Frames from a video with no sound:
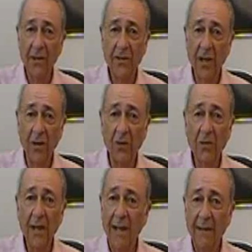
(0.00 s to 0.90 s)

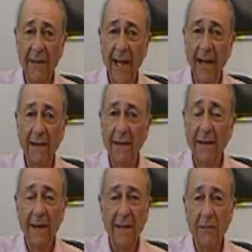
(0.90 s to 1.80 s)
showed that
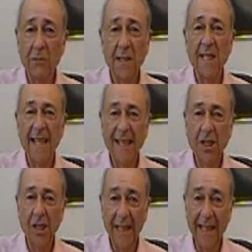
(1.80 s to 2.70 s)
there was
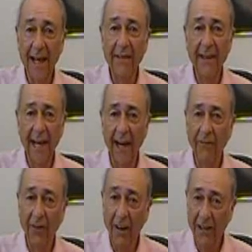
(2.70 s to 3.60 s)
essentially none there,
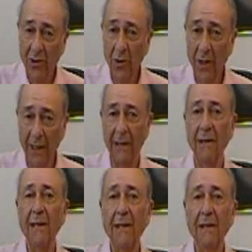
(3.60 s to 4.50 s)
far too
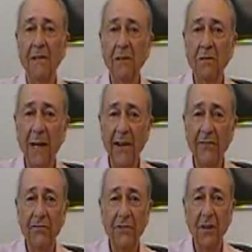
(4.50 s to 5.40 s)
little to
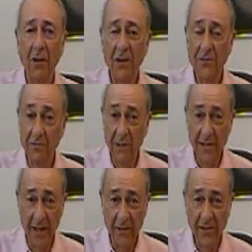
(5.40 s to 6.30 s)
have caused the
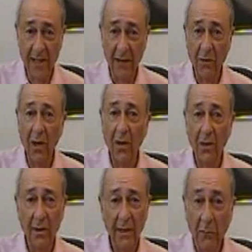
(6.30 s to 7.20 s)
results
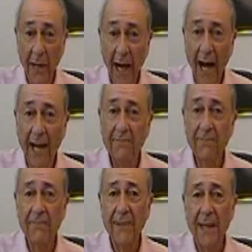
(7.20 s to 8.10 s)
that we got.
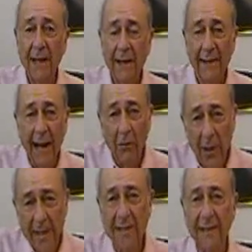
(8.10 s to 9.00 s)
Now
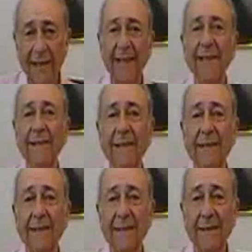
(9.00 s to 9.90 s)
recently,
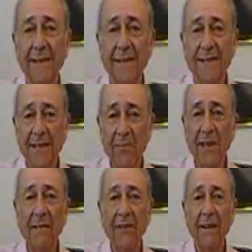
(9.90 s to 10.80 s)

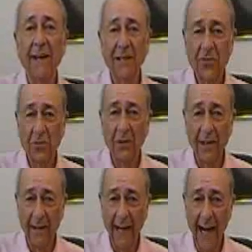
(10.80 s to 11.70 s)
something very
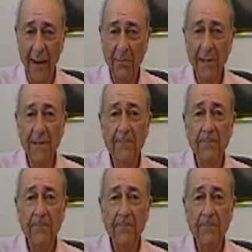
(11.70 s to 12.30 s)
extraordinary happened.